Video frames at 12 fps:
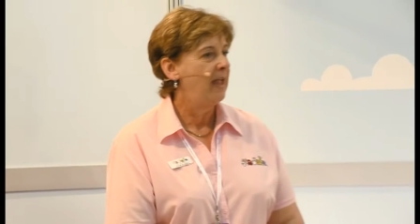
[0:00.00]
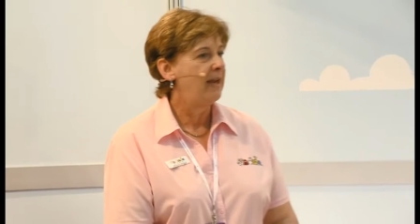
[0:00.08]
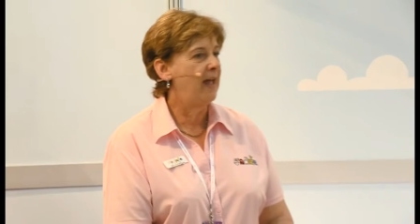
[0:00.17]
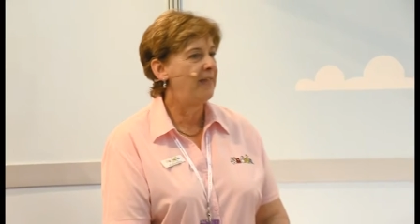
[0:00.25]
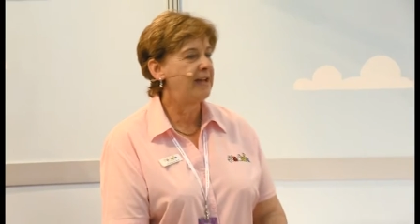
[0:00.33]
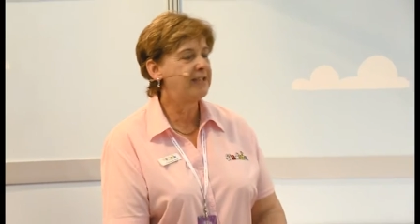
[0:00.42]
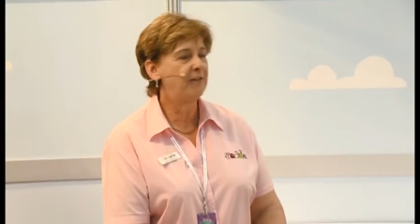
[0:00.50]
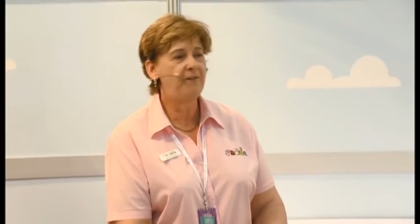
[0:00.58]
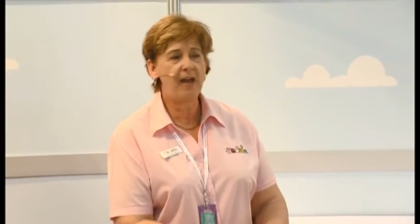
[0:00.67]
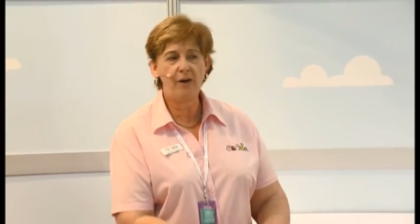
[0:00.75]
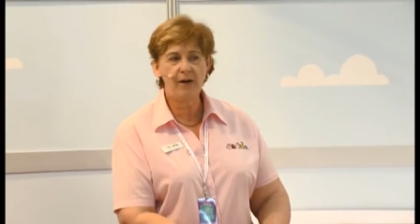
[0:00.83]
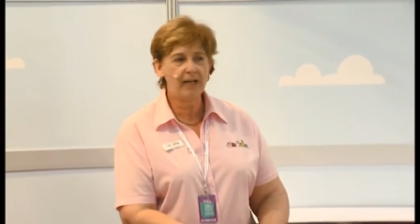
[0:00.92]
Now that's a
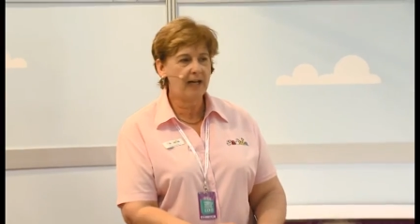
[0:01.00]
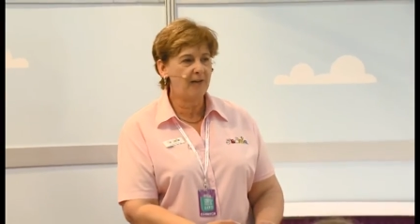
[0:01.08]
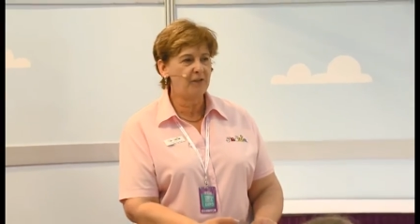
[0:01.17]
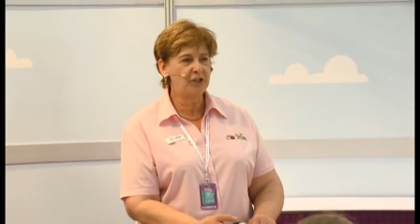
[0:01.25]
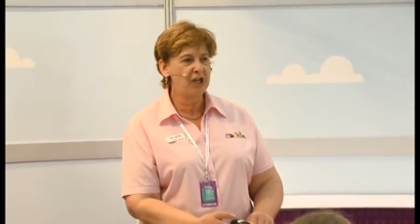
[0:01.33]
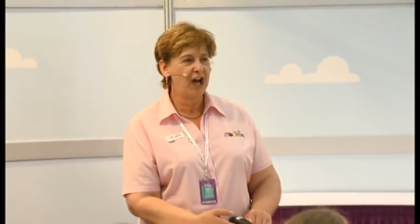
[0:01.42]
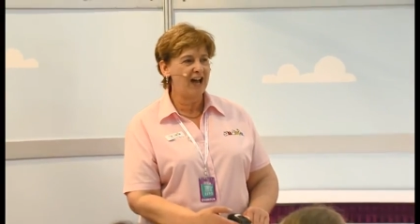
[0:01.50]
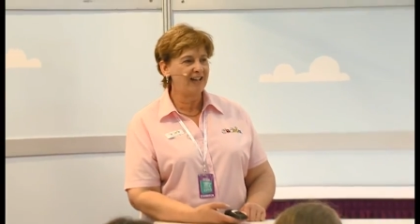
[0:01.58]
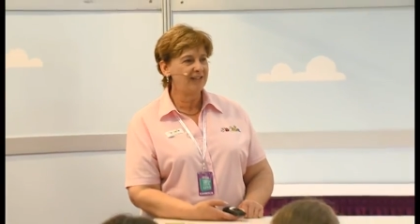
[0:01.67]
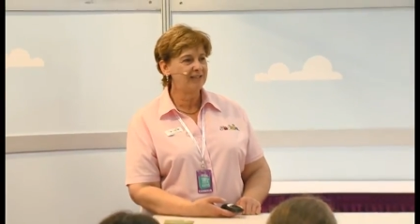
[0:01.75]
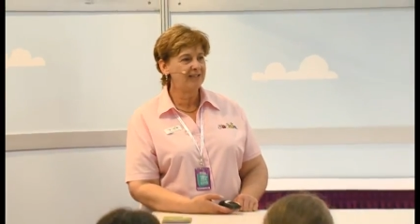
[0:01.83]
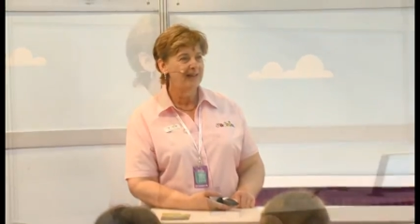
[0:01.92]
very clever
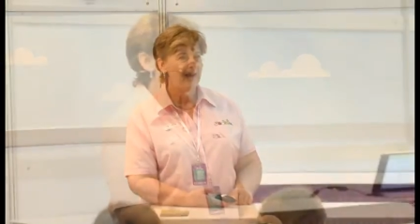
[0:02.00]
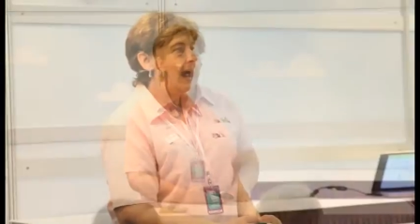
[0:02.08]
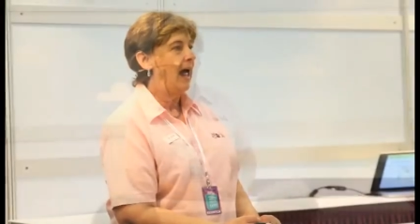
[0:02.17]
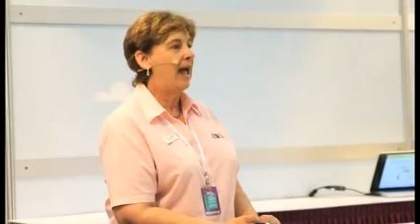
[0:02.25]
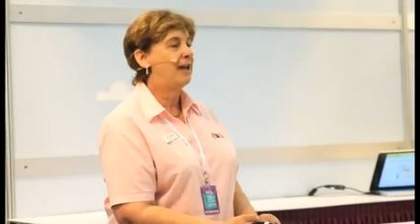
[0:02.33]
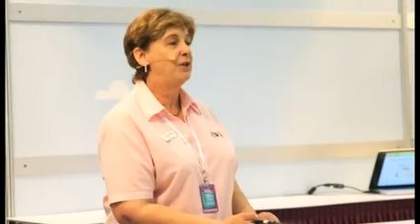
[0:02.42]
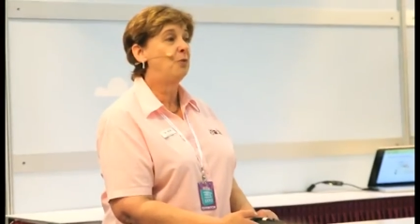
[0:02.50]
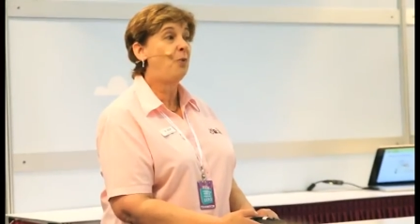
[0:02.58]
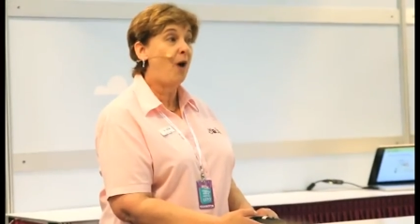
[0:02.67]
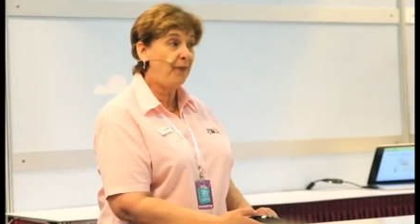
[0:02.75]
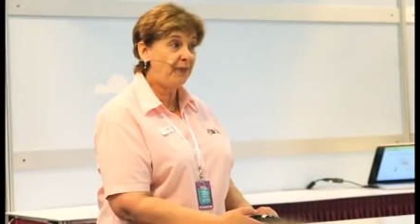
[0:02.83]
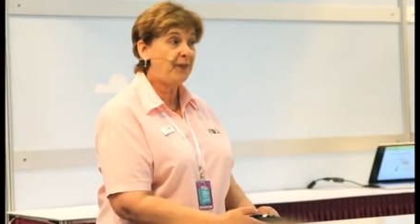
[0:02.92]
child, and you
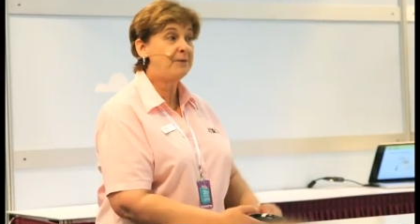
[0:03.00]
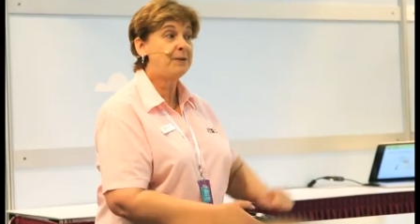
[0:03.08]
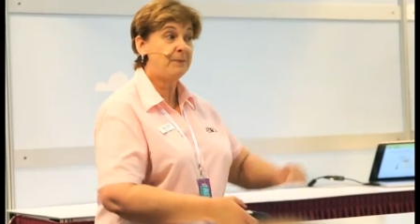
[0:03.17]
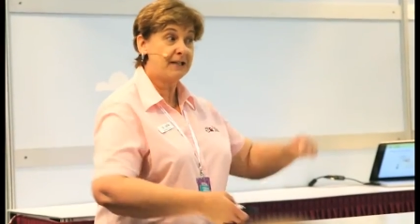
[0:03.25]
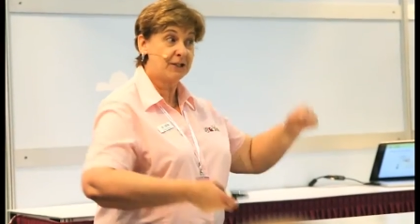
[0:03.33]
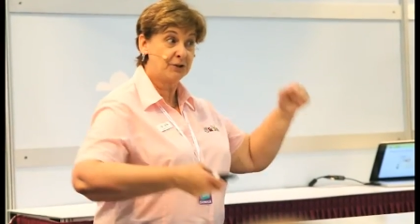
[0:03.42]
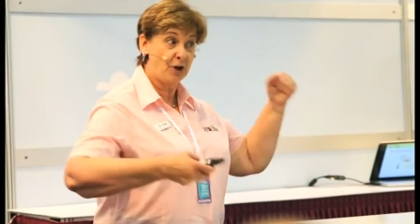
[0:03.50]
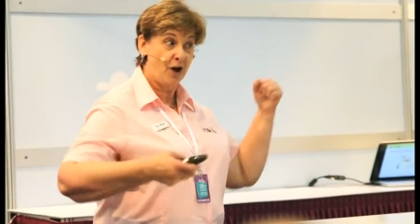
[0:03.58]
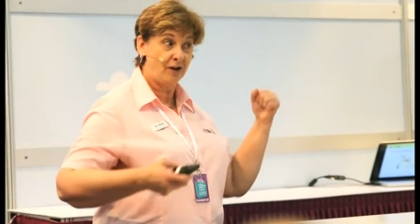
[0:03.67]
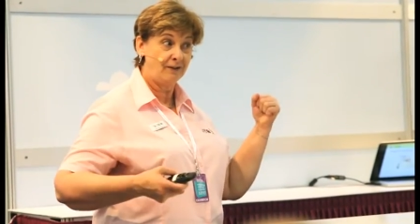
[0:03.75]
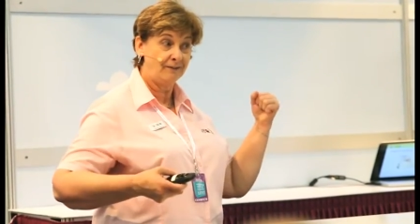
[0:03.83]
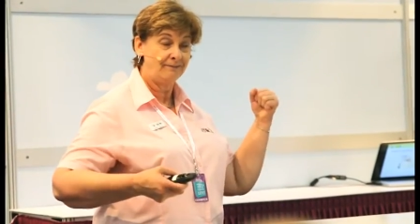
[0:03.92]
want them to be
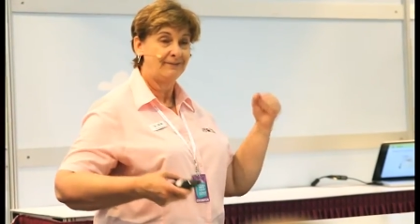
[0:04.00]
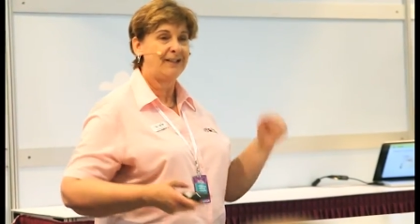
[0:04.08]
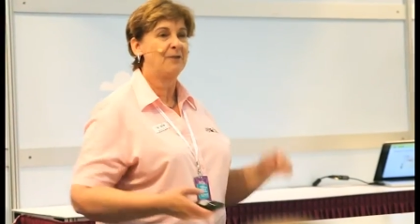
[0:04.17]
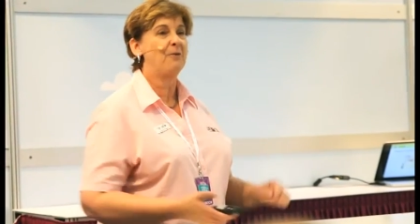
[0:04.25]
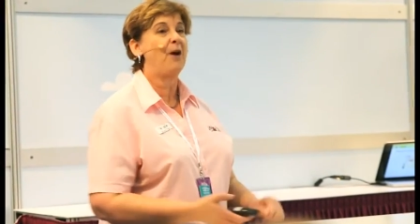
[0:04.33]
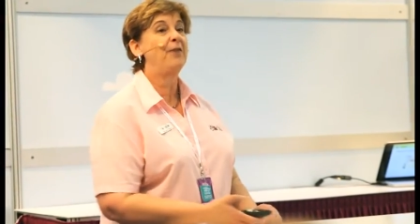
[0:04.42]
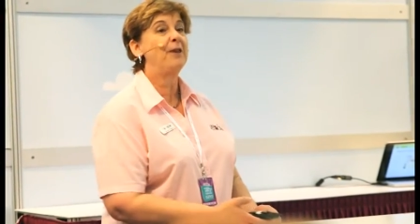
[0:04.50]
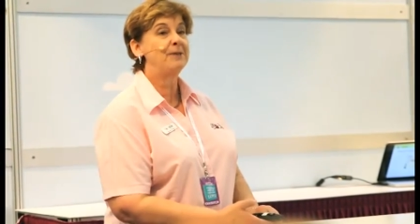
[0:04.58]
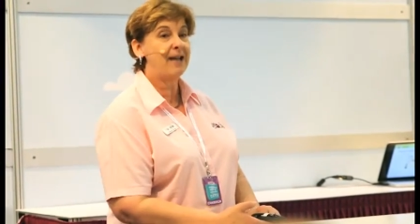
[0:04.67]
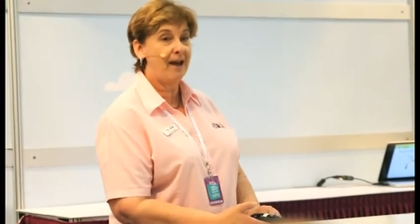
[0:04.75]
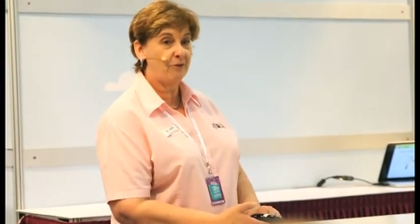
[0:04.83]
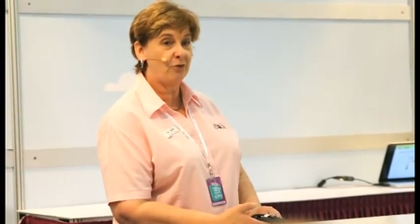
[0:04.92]
strong, you want them
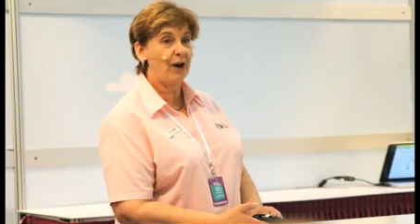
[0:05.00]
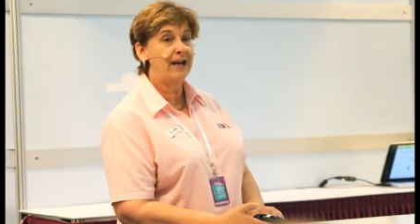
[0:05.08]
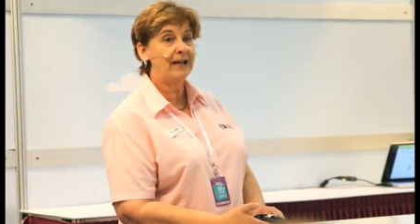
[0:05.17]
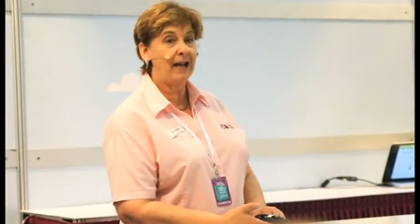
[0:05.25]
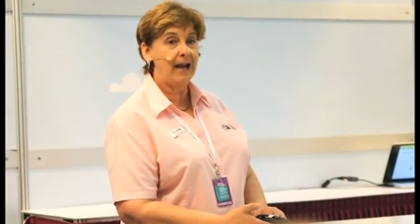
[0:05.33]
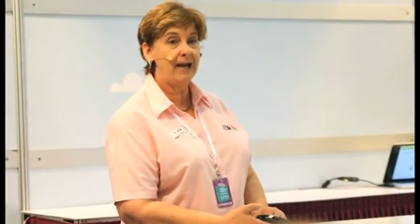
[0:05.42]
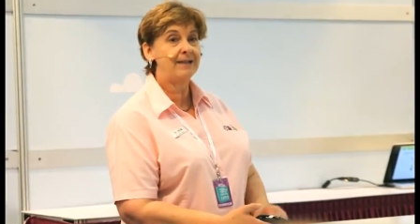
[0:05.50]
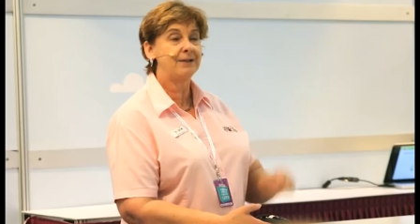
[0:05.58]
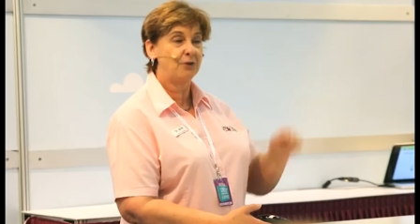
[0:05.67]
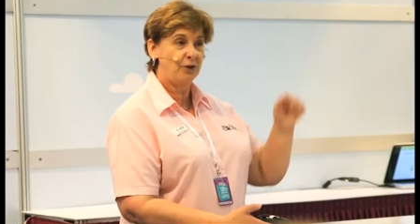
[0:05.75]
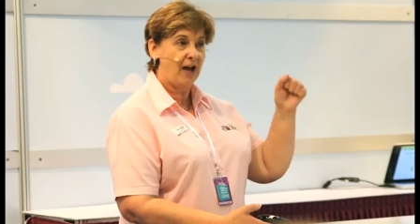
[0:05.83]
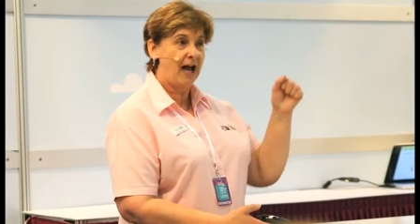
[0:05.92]
to have great
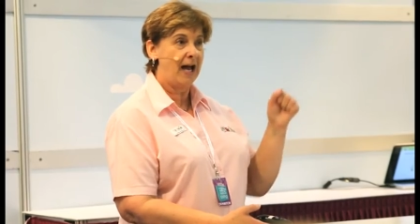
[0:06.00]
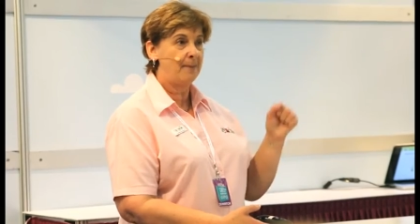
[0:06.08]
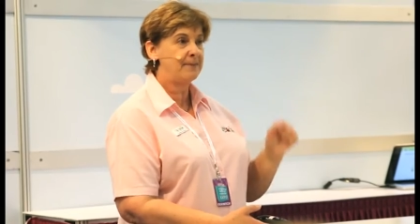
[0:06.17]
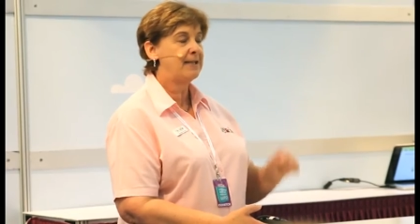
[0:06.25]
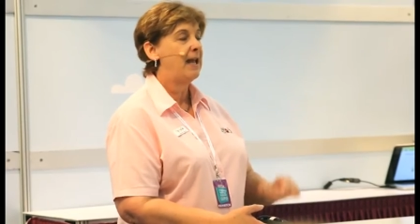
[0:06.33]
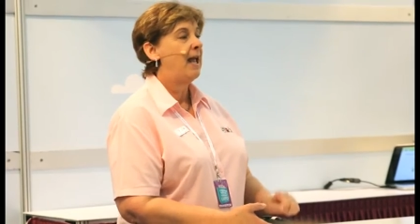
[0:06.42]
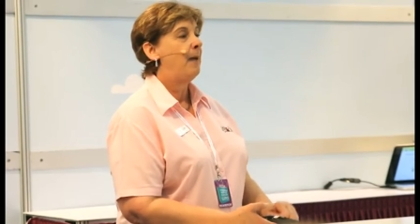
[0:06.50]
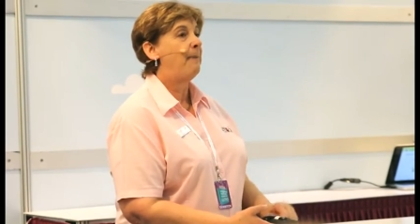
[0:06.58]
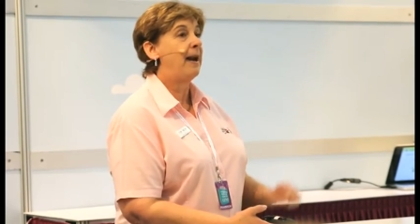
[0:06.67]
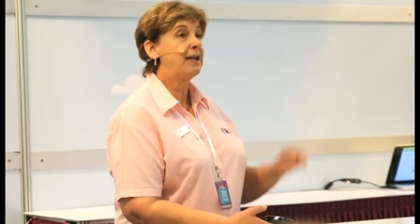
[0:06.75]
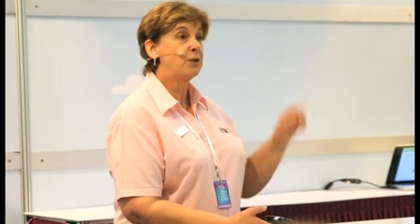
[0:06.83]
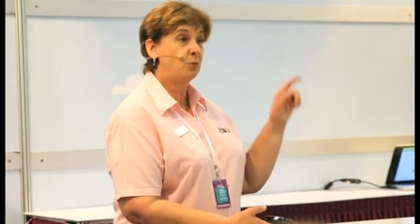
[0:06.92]
legs, good arms,
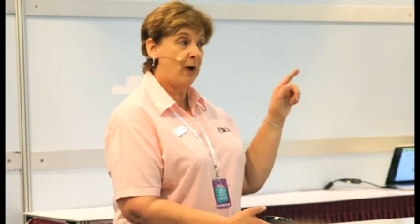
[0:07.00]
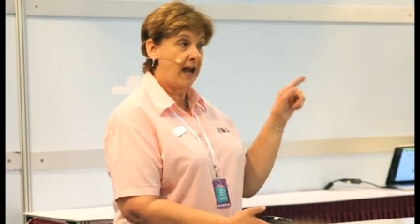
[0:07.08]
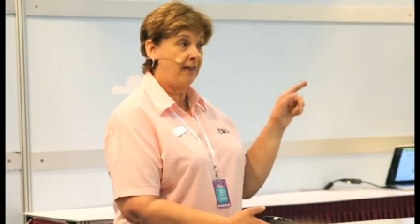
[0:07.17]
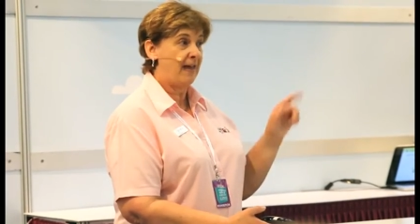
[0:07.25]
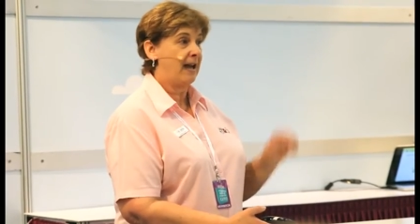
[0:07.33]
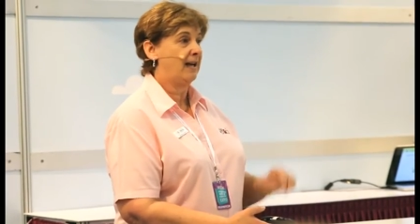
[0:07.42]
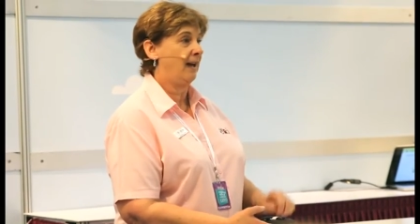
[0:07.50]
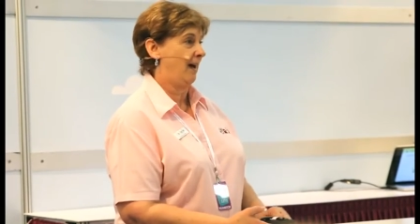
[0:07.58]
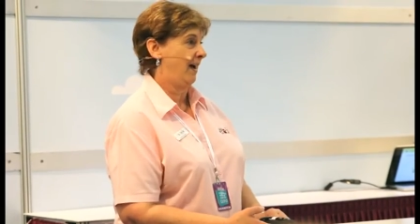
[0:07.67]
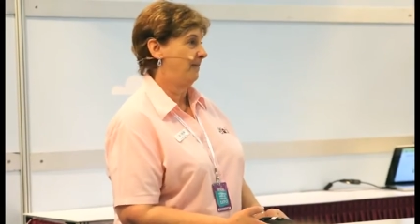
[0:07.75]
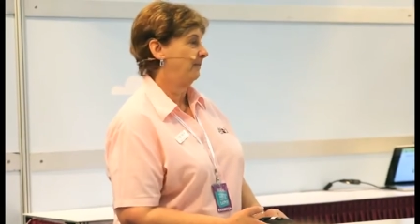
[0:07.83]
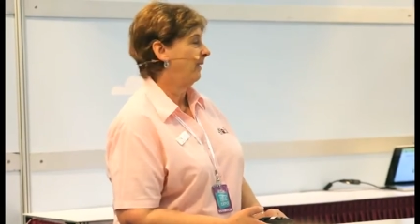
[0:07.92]
but it's where they
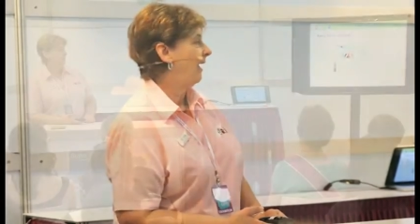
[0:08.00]
climb.